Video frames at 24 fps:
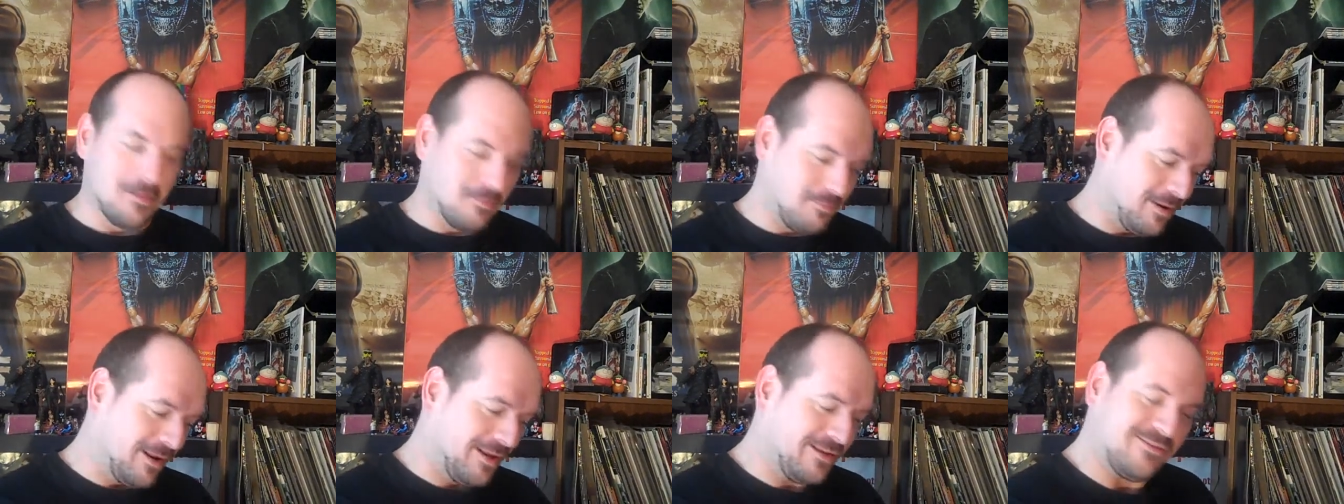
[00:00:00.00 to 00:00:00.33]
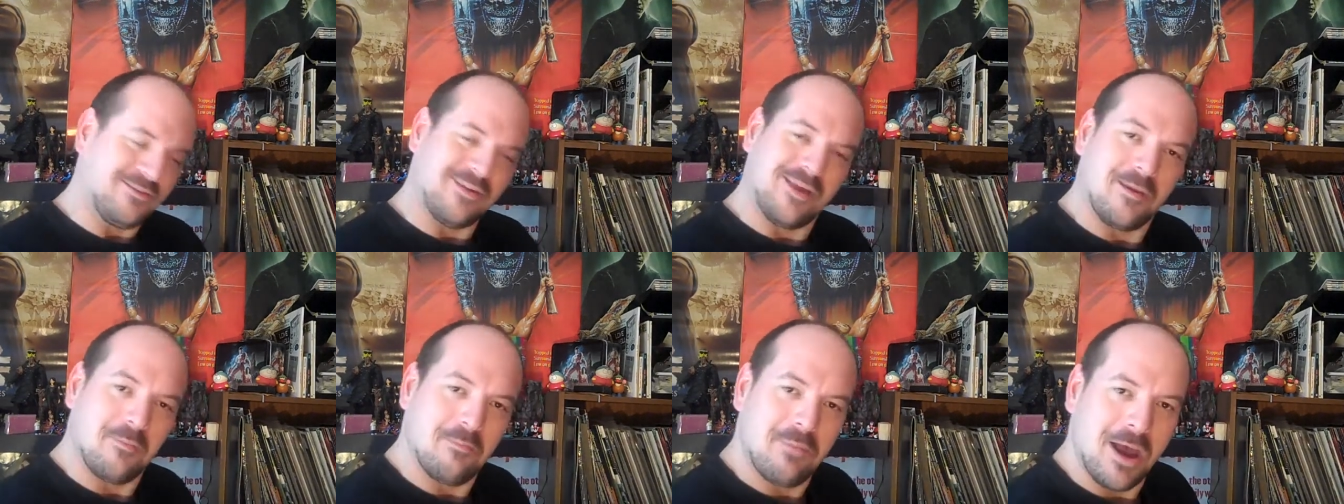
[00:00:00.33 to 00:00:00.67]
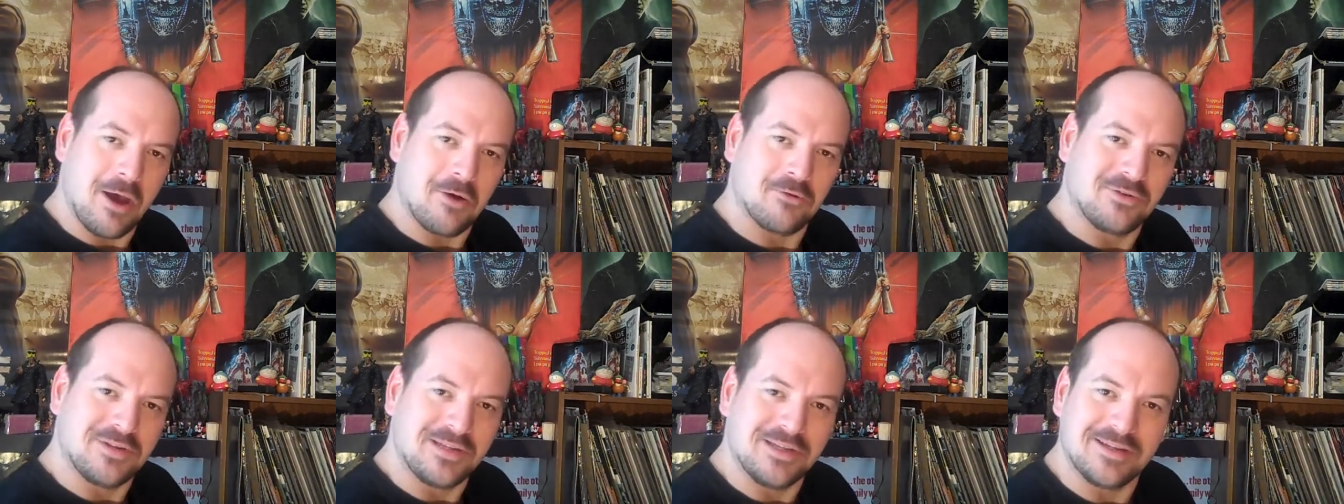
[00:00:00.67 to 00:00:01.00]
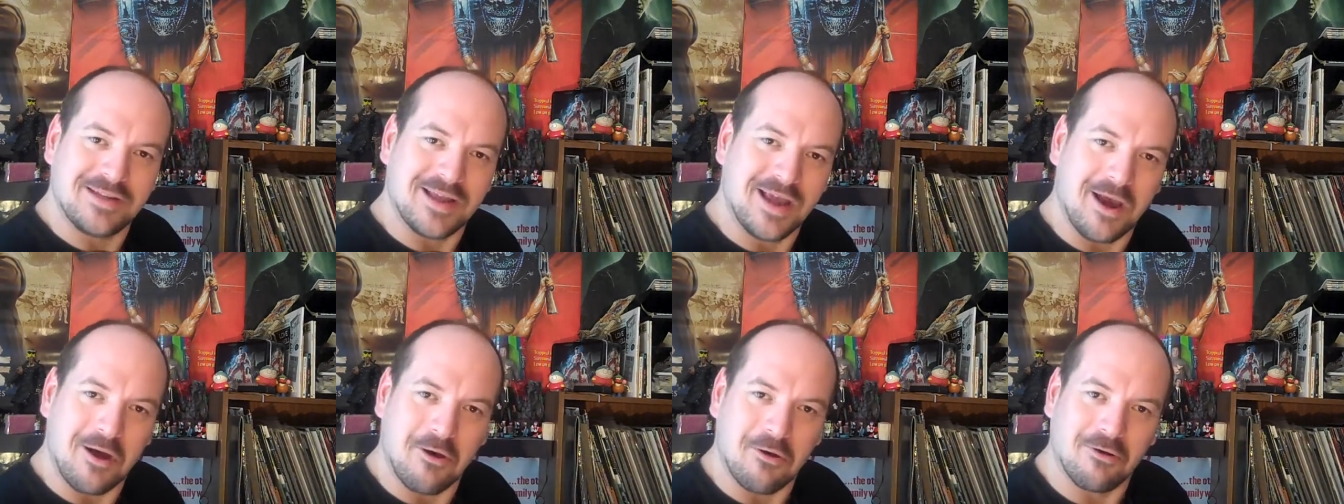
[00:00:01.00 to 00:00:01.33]
place a bounty
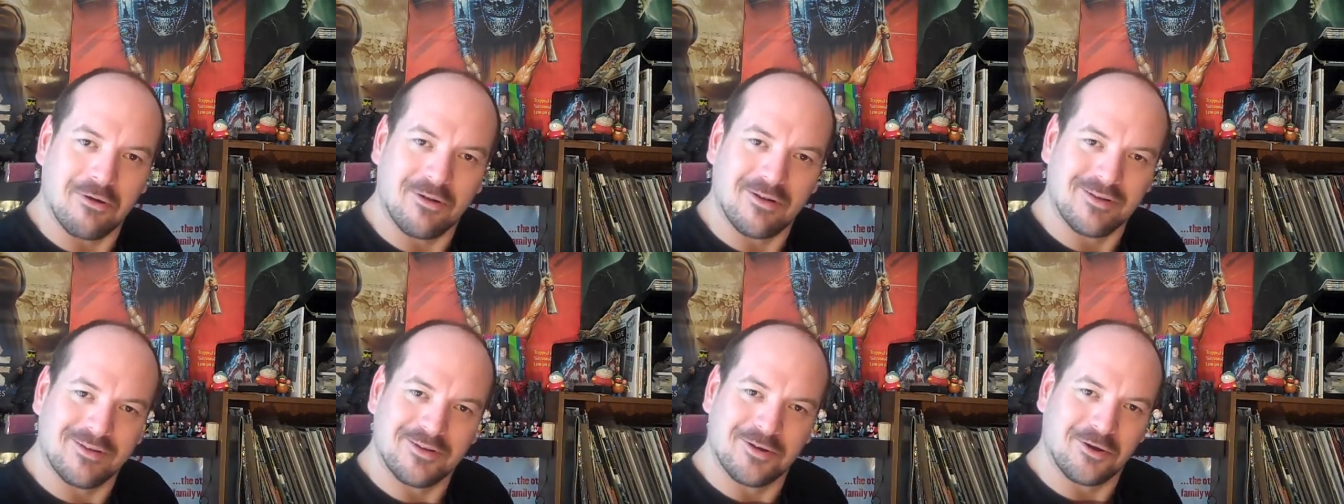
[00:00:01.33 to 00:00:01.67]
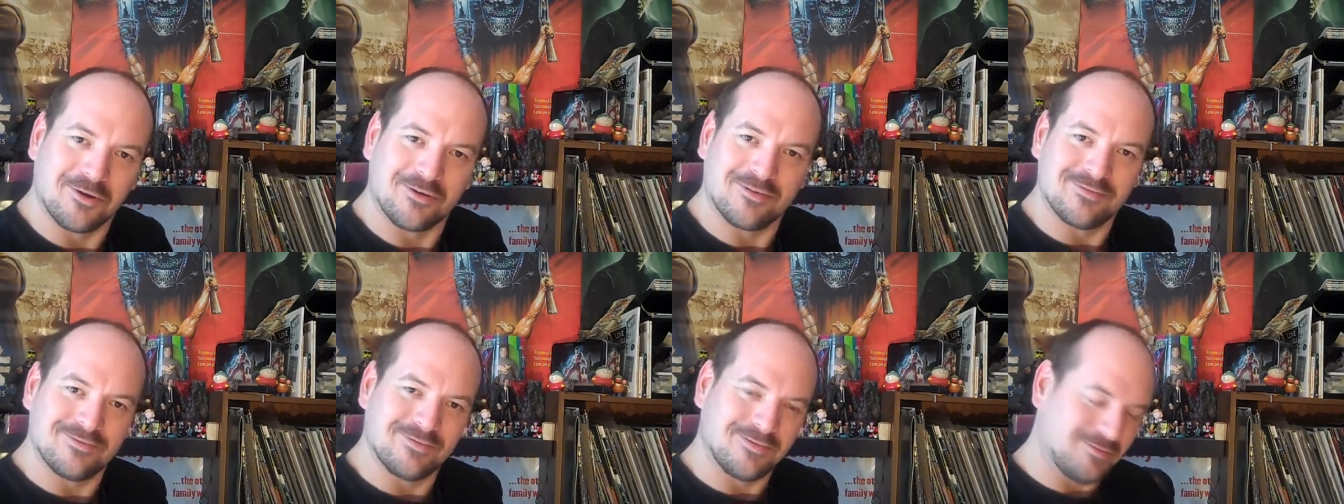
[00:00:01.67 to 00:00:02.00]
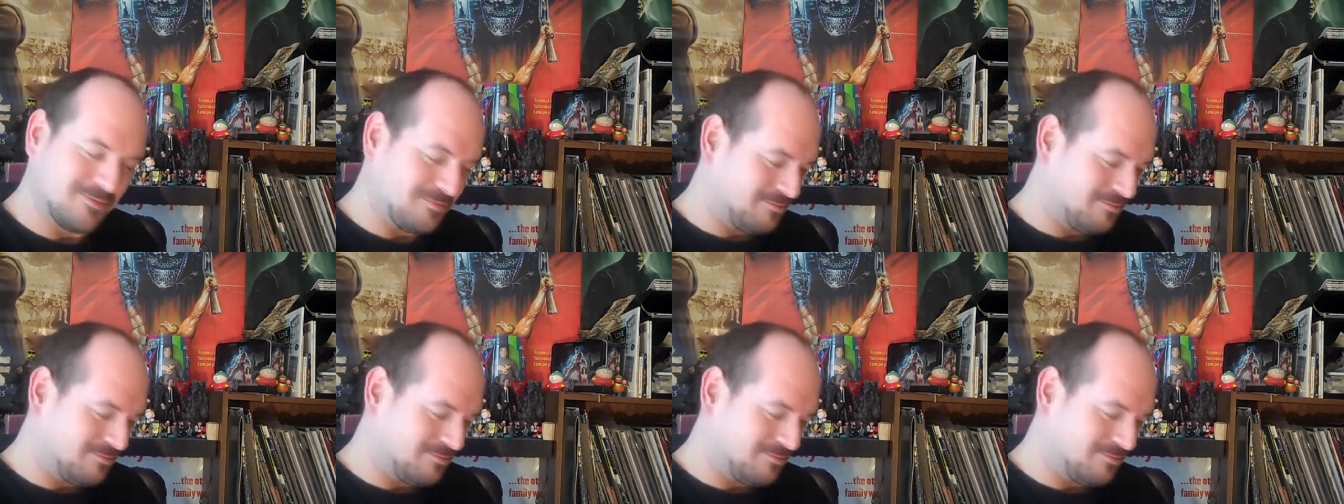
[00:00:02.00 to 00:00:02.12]
towel, you know,